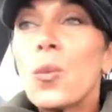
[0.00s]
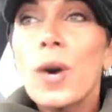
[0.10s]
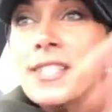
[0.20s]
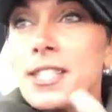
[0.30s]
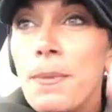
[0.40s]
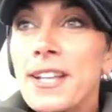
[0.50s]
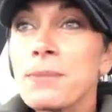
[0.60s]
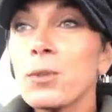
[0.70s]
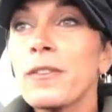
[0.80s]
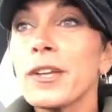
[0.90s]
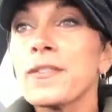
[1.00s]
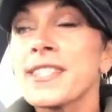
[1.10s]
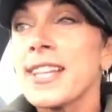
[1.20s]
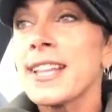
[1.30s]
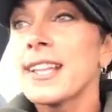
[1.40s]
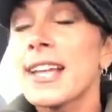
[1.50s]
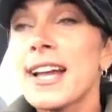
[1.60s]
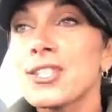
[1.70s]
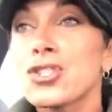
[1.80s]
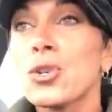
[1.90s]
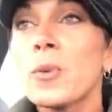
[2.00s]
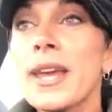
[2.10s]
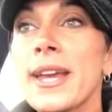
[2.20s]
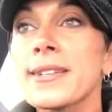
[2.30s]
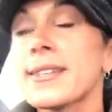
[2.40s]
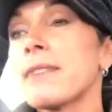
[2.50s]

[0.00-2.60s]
What's the best movie you've seen in the last 2 weeks?